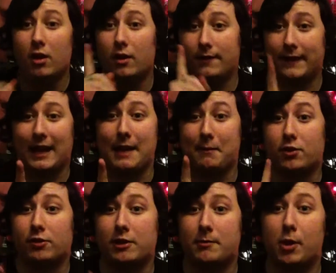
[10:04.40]
the game I'll
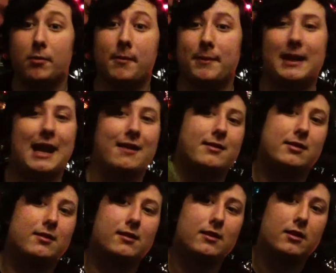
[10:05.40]
show you in a moment, but
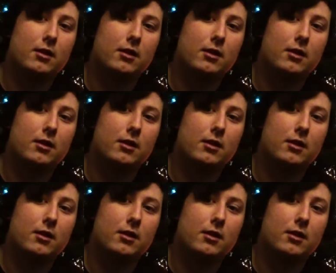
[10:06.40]
yes.